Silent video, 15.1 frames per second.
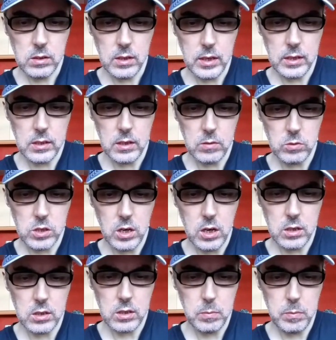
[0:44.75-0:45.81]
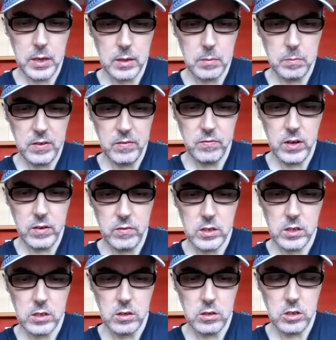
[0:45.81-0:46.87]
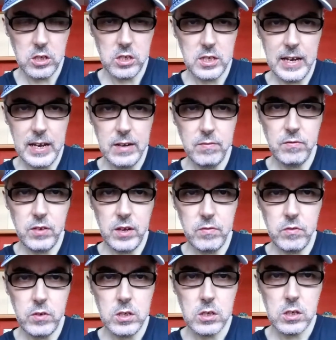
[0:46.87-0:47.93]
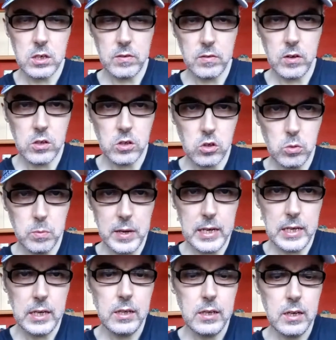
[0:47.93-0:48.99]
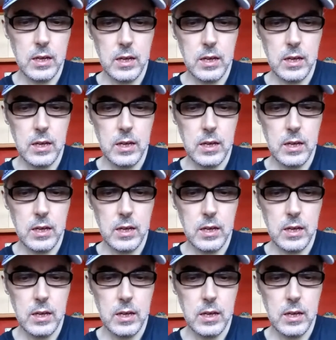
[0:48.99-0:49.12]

Like it was hard to pick my favourites to just 10 favourites because I've got so many.